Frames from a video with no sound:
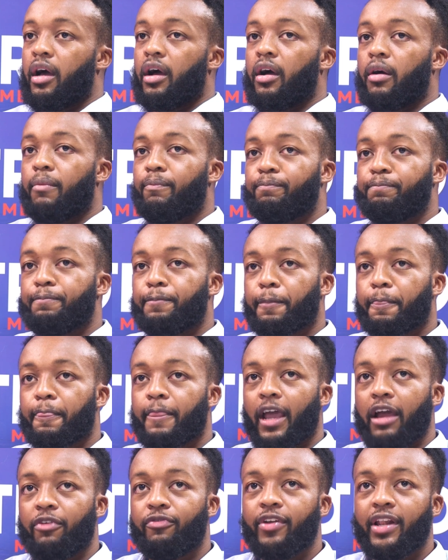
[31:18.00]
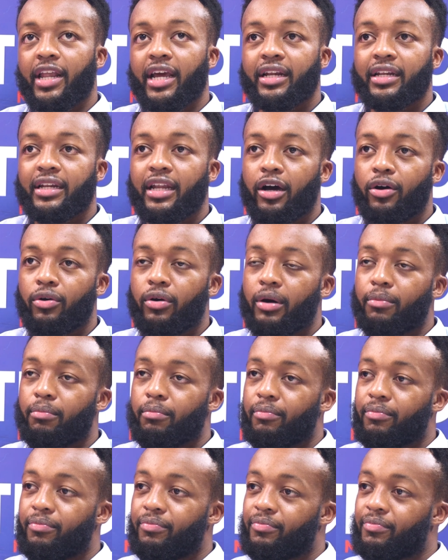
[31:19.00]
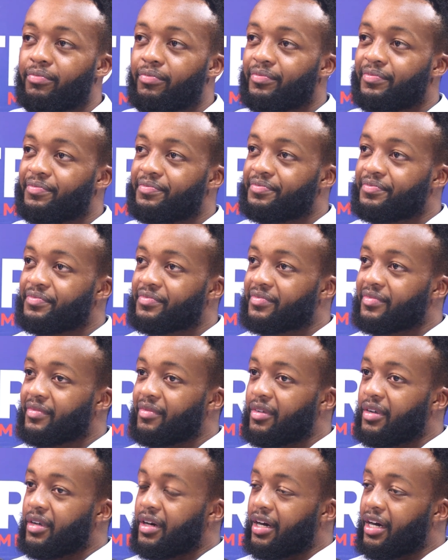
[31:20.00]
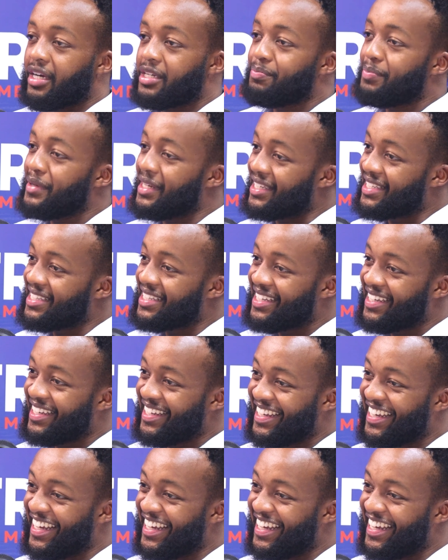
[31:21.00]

I feel like now I'm at peace.